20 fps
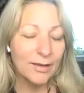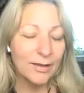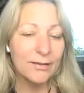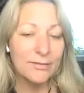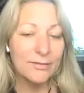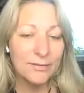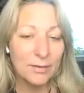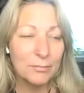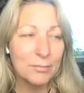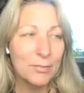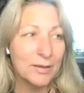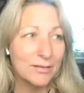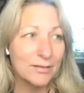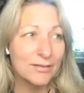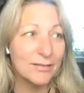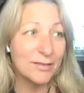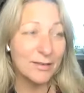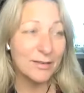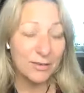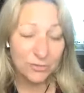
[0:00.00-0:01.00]
And some
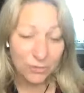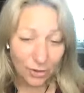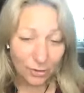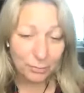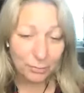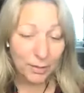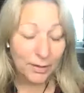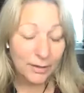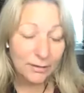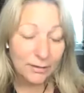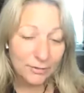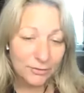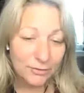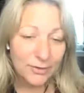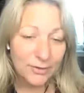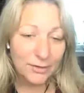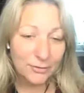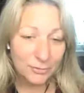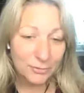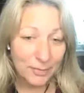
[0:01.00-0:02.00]
meant the junk pile is
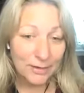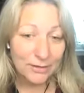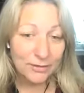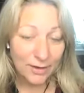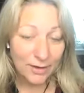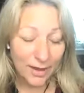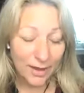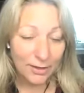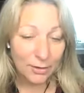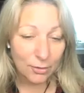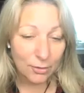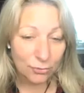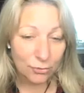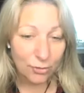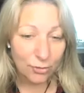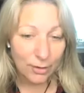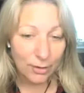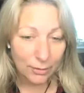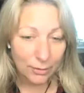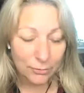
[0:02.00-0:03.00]
not meant to hang out in
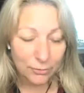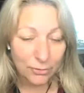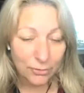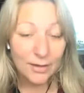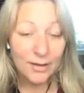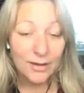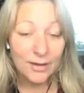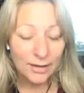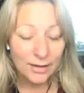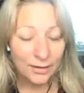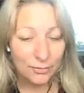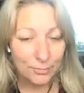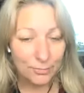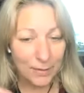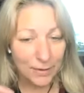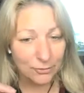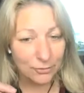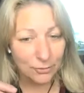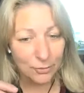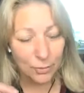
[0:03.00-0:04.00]
your house. It's
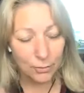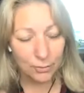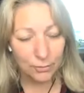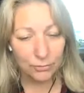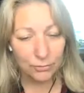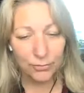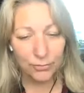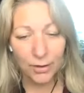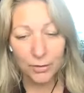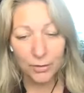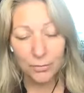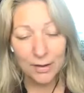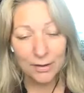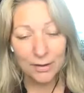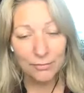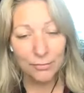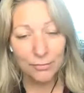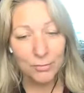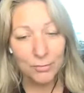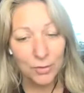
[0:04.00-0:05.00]
meant to go as far
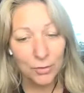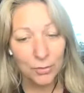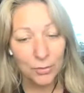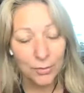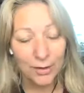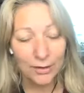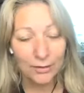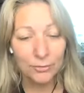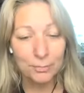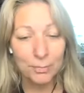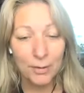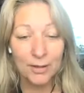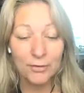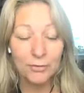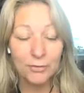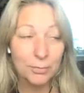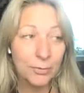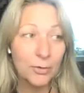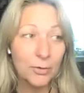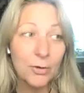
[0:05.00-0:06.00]
away from you as
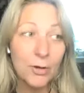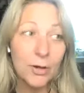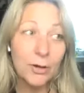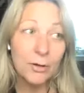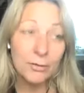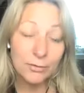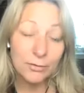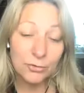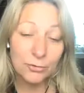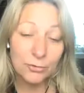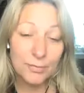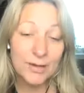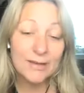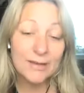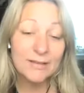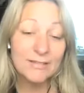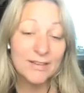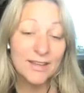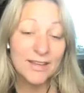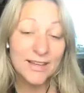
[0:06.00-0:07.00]
possible, which
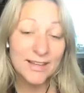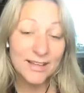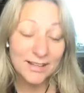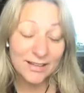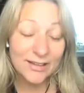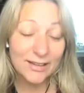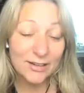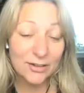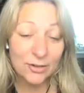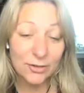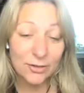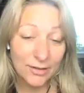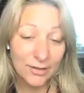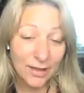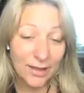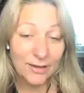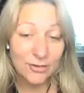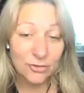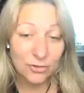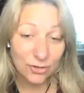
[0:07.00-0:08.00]
means clear
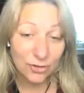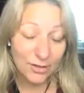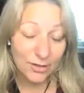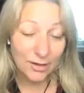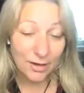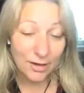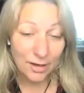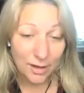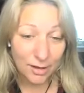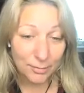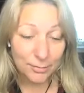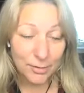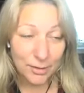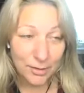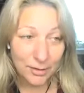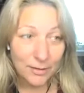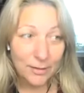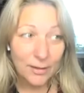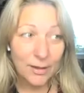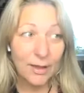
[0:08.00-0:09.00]
that shit up
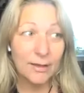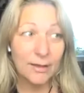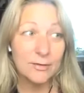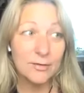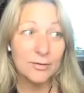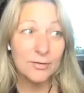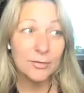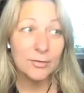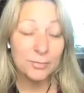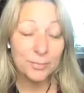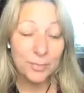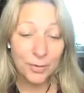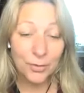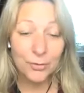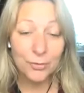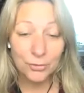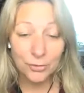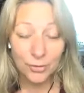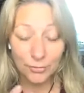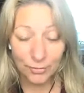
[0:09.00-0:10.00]
and
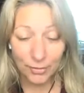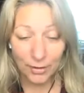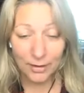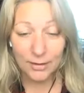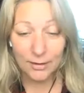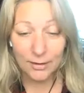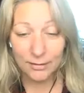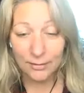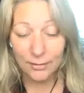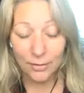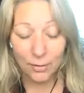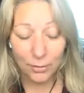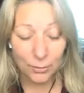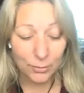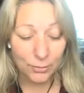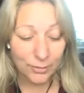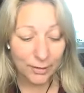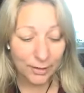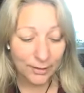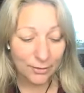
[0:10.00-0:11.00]
dispose of any of the
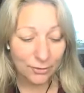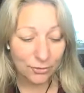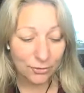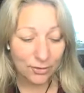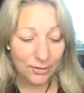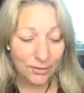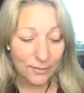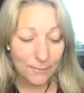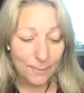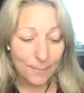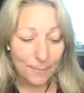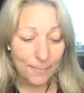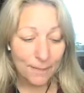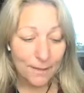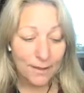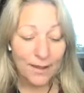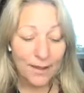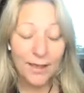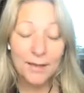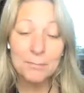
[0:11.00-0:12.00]
old energy,
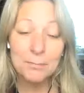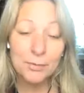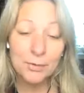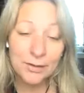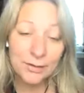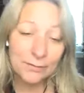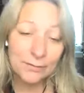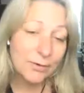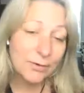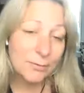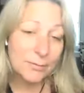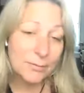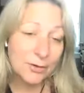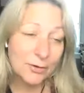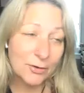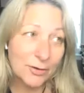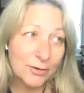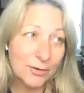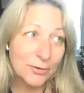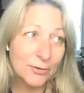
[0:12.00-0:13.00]
and believe in the
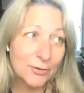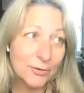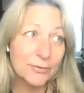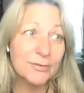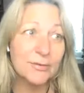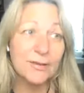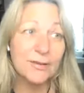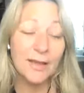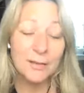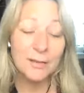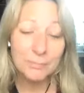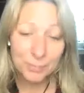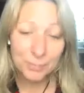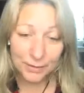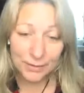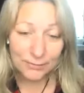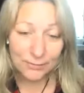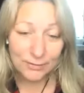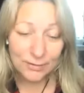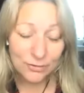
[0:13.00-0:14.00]
miracles, and
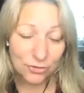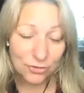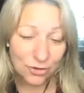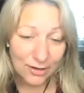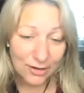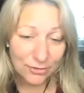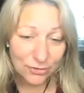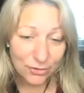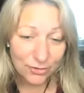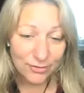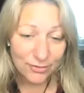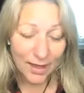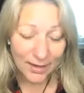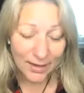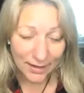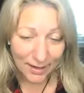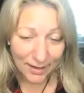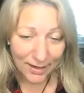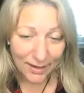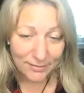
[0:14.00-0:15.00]
believe in the changes
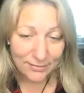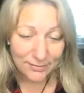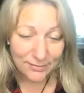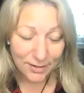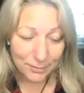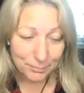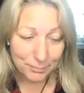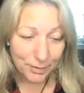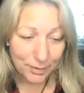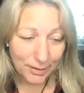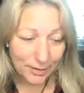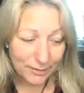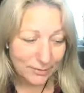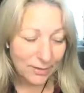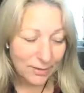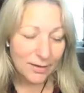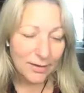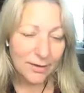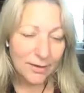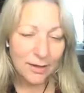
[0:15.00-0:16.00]
that can take place.
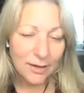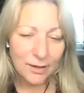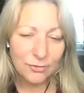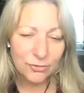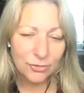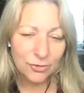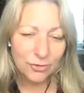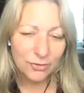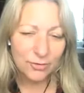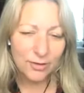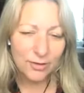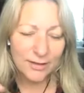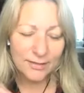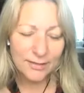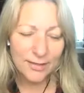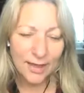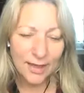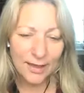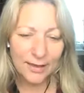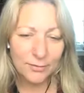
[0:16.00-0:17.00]
And just like
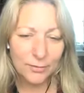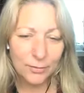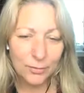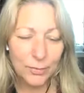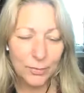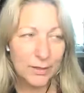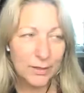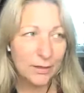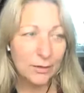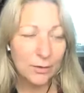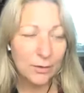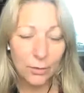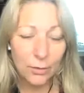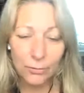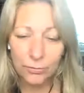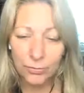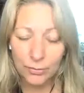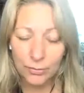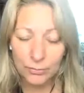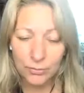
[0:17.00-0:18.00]
that, we can go
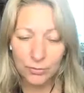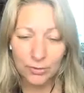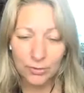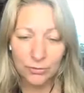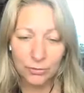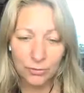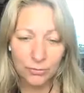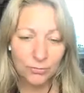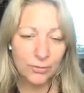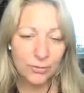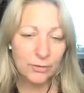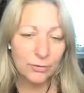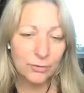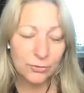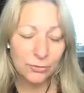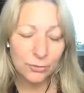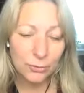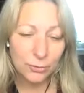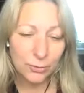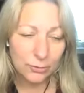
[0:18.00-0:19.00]
from such a fear
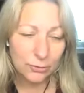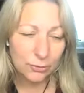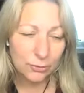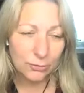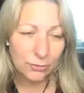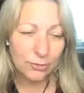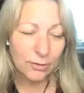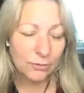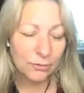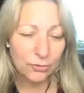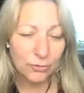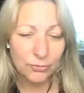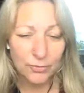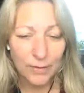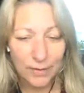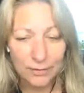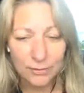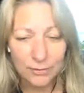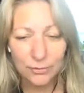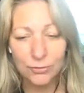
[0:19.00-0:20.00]
story to such a
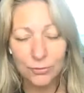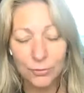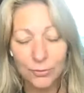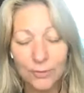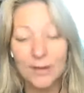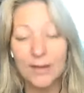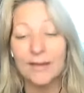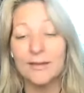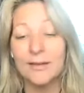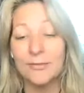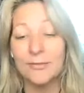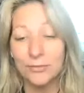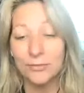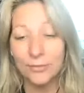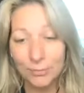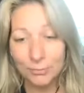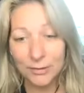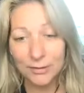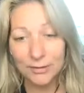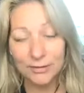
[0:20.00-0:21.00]
faith story and have
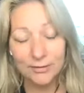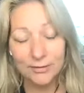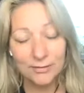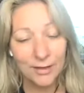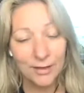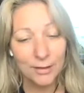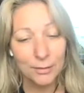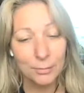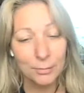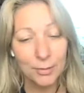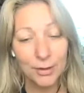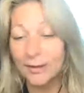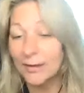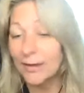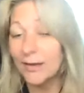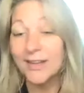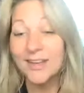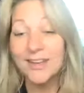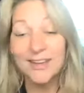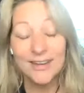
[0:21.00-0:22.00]
something to celebrate
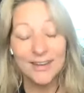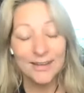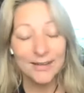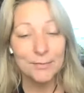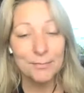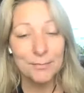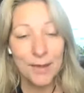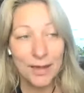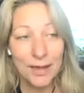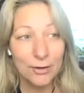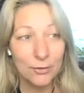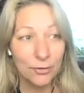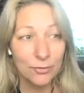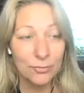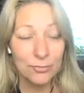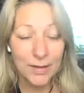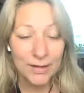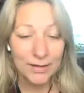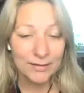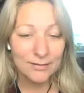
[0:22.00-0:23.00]
in a matter of
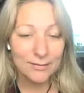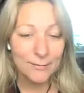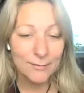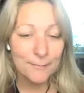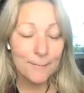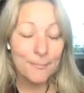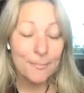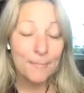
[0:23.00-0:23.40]
minutes.